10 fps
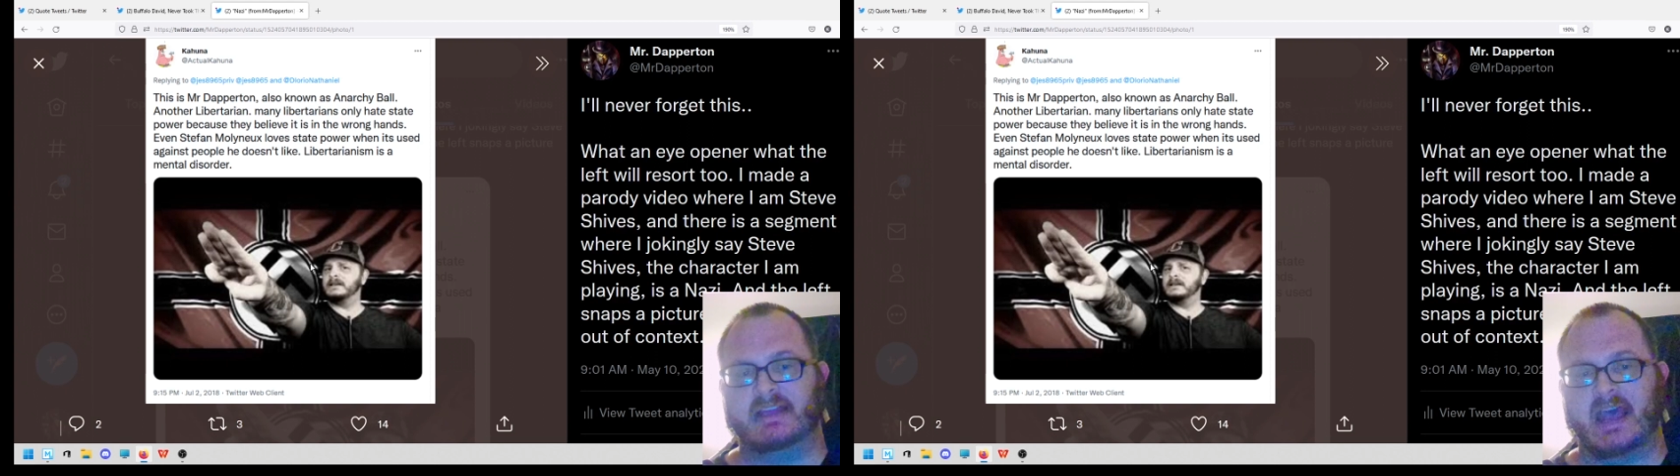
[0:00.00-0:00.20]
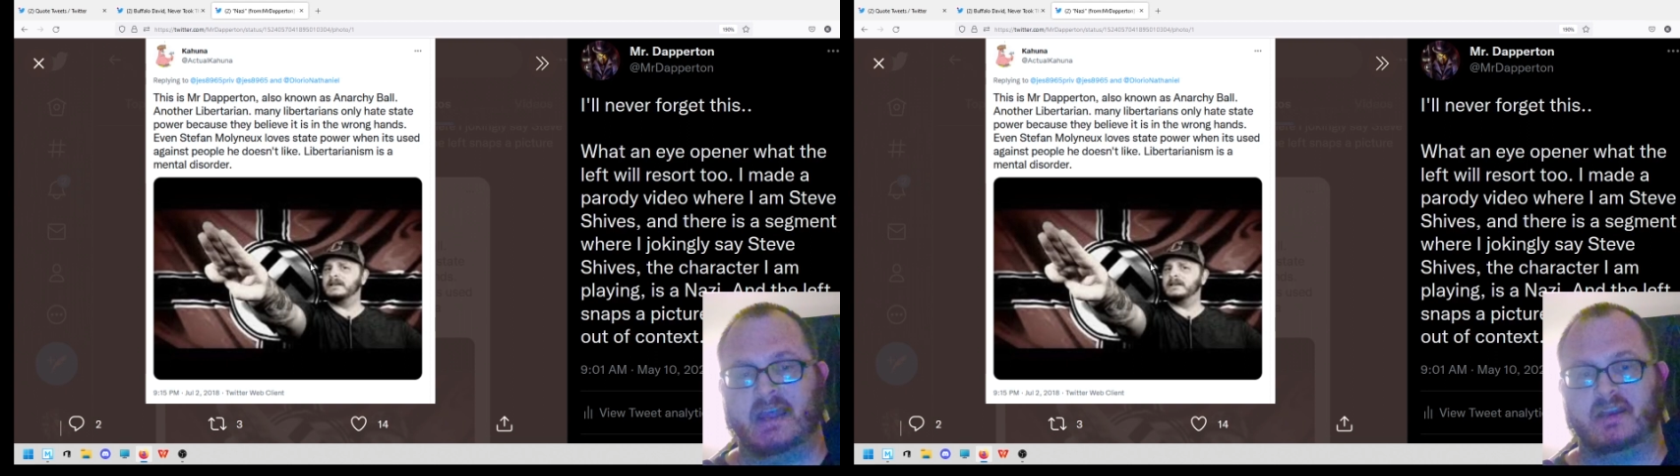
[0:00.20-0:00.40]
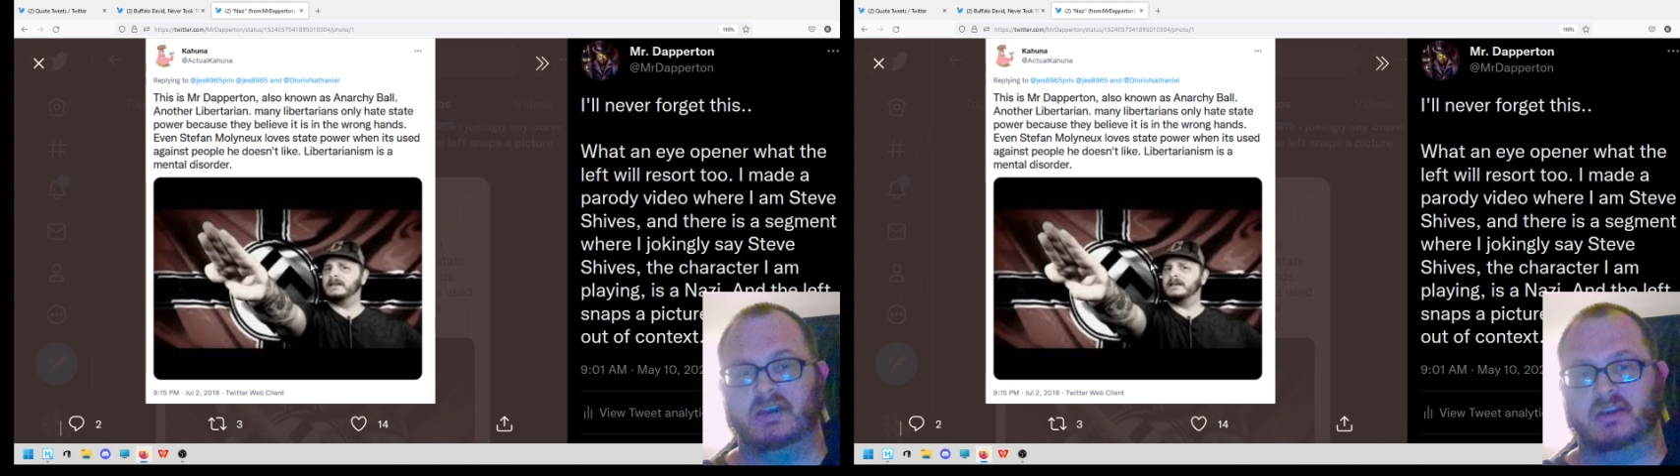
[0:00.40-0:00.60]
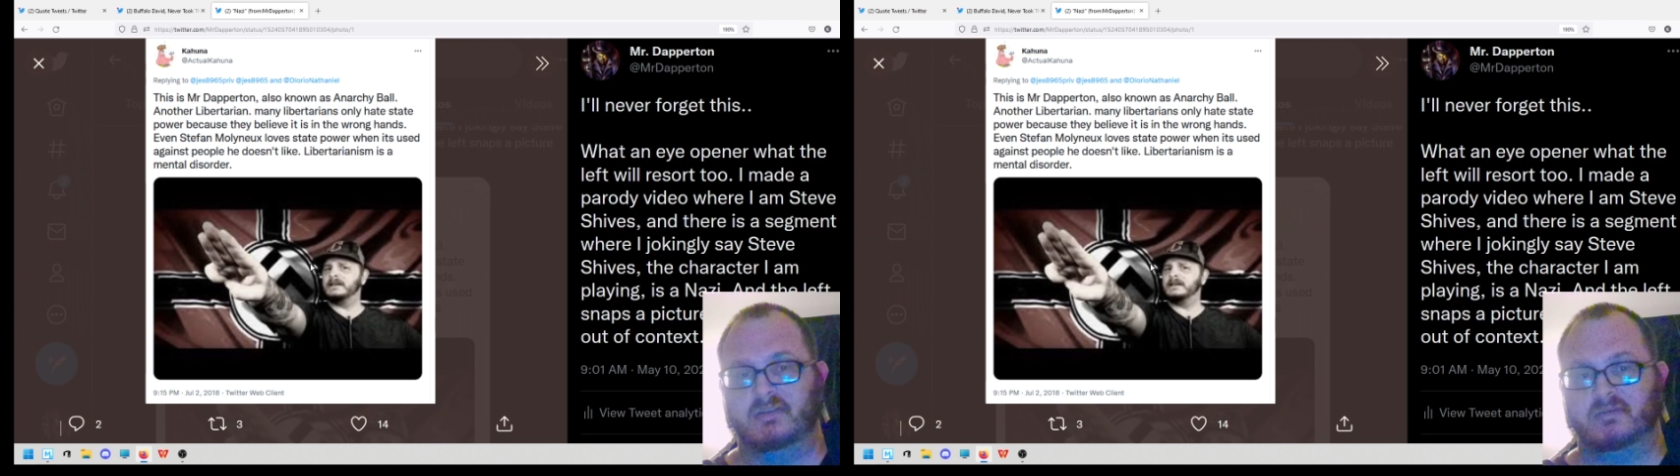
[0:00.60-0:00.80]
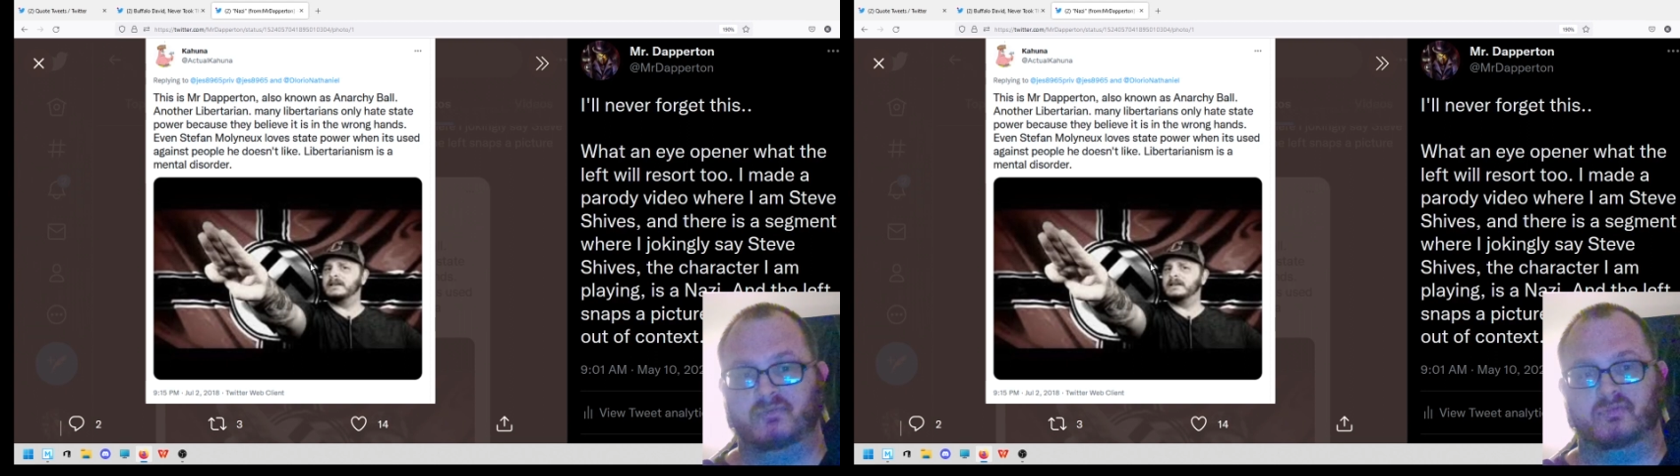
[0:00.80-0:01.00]
that
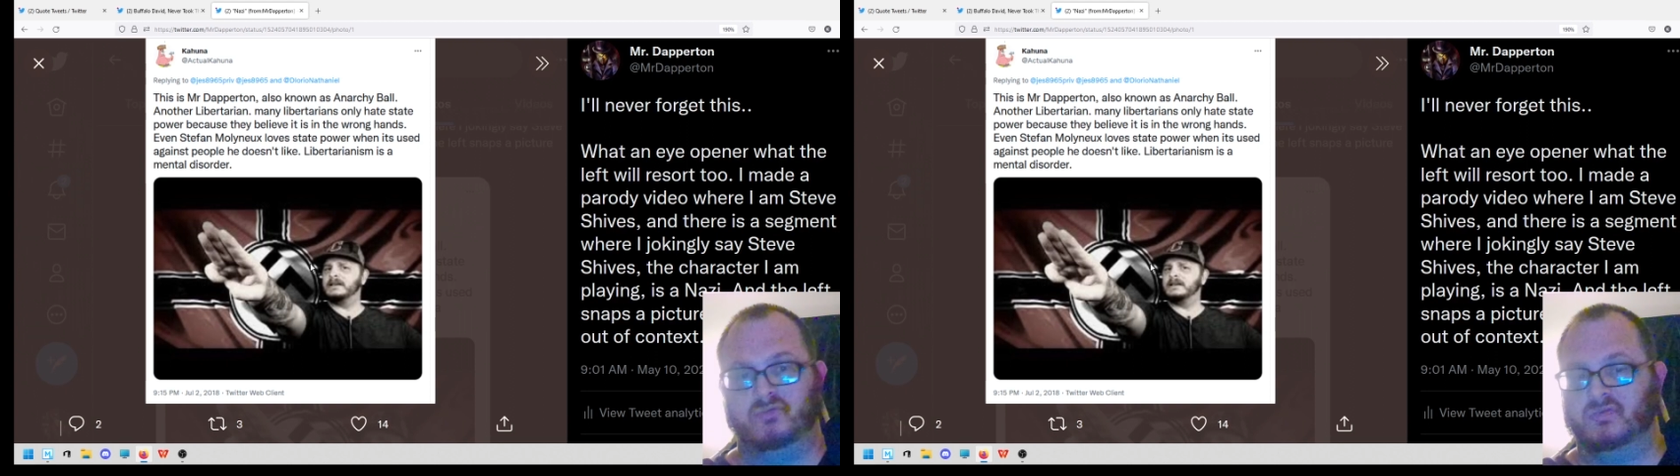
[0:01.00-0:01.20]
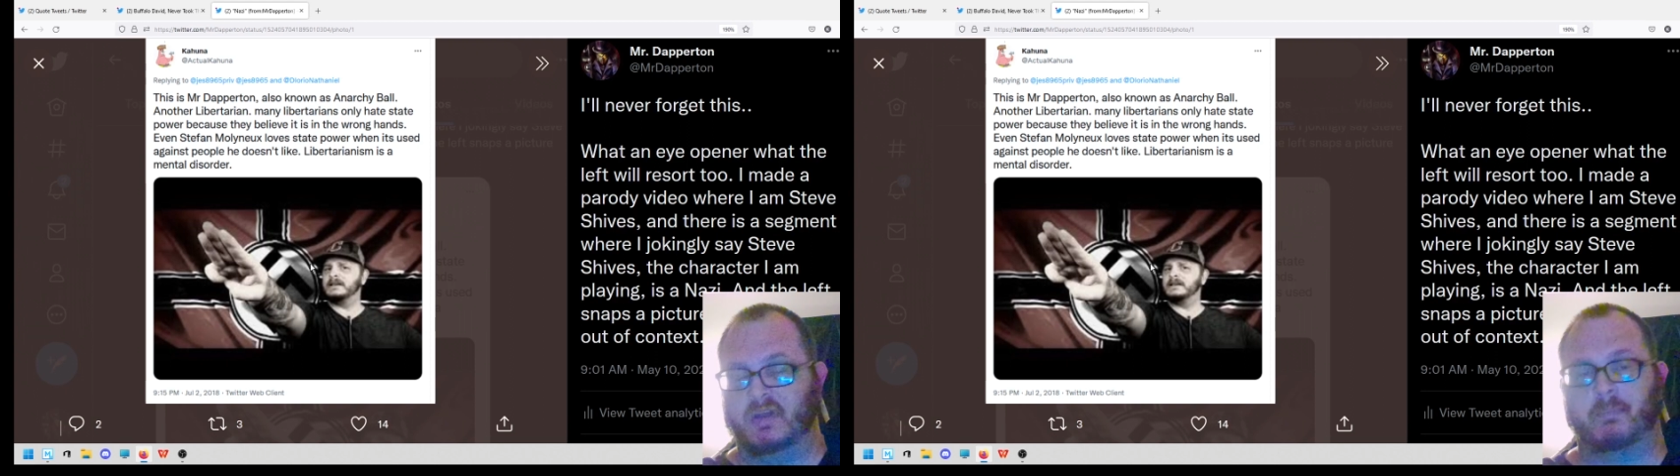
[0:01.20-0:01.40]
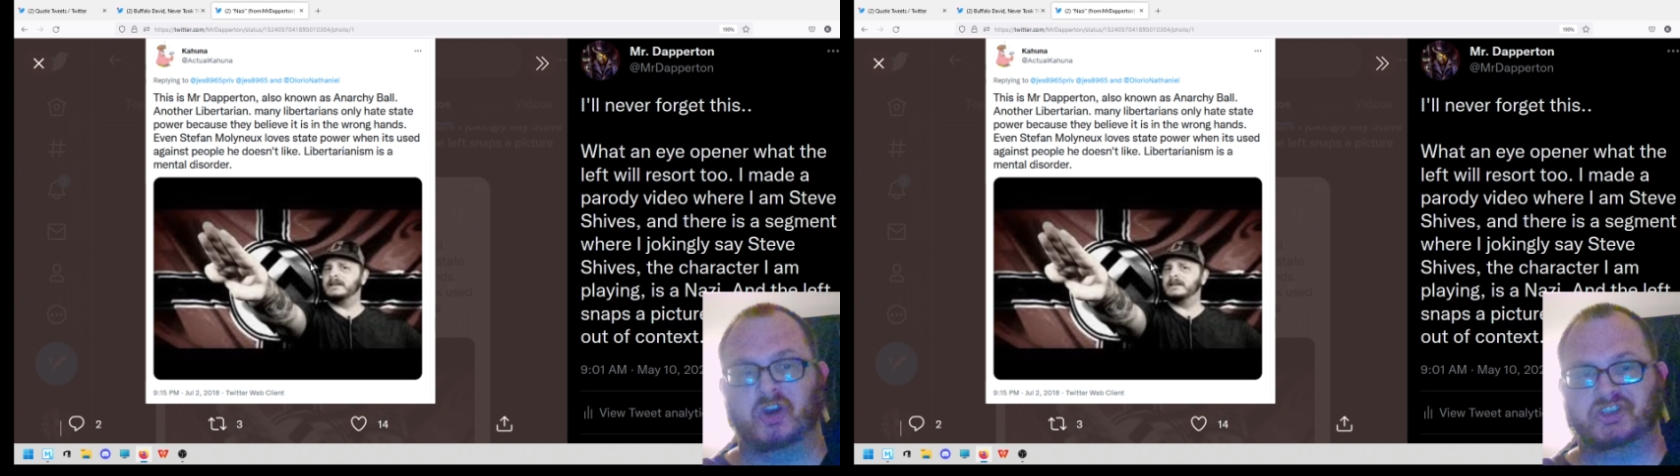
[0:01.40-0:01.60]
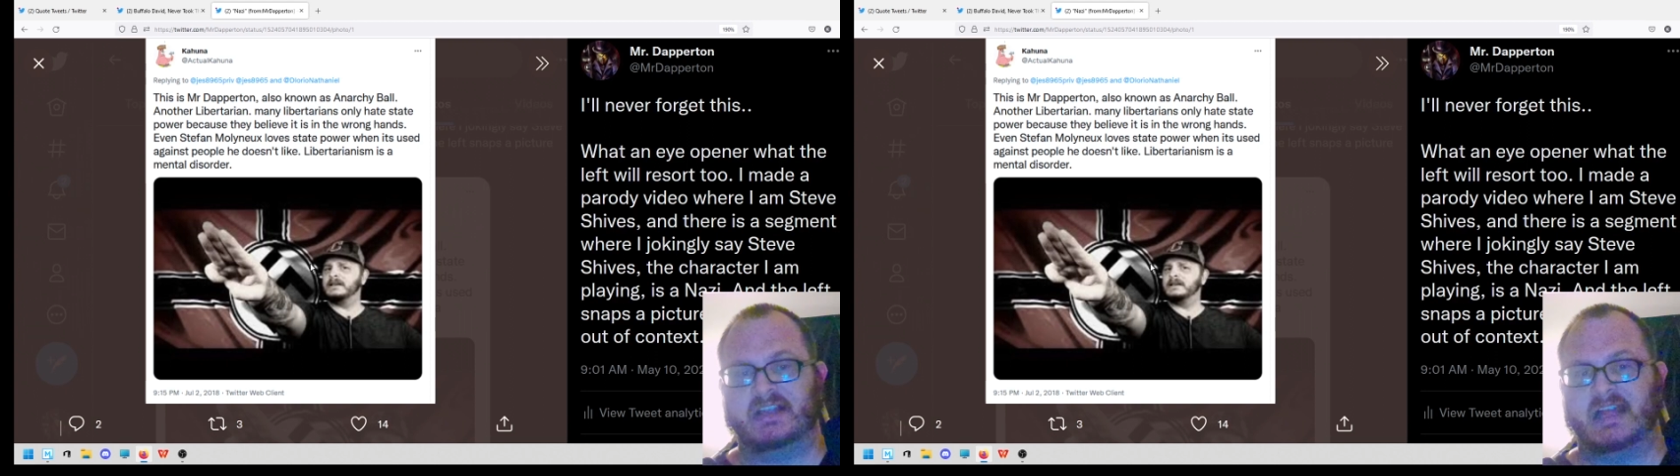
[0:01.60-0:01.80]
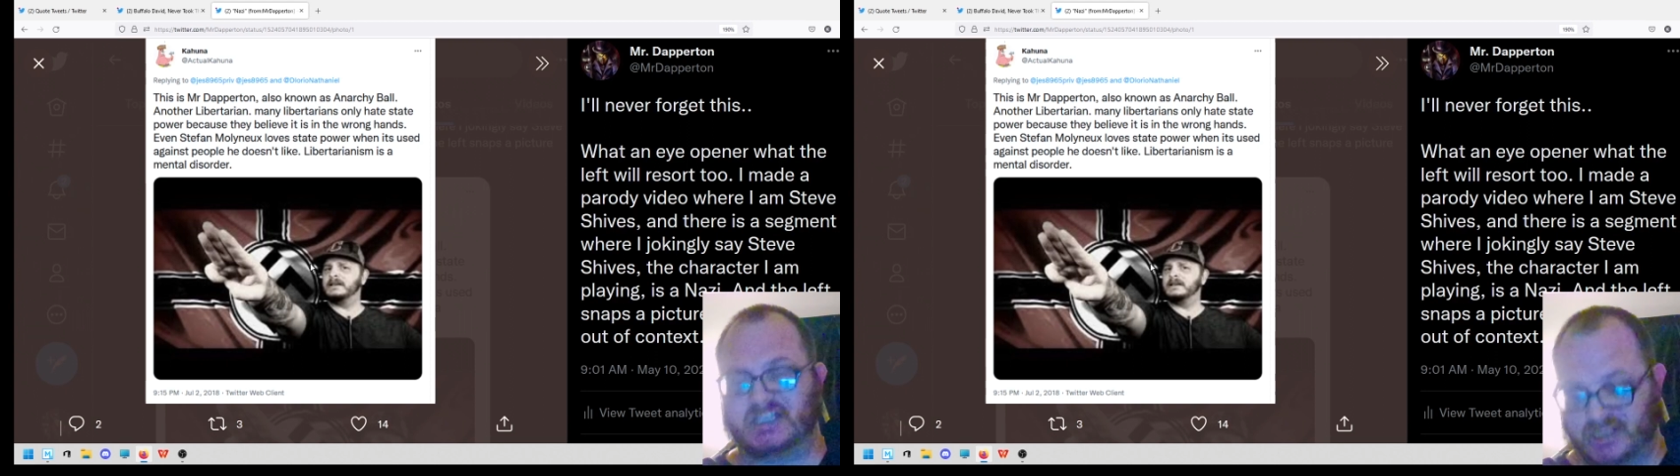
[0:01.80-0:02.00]
the person that's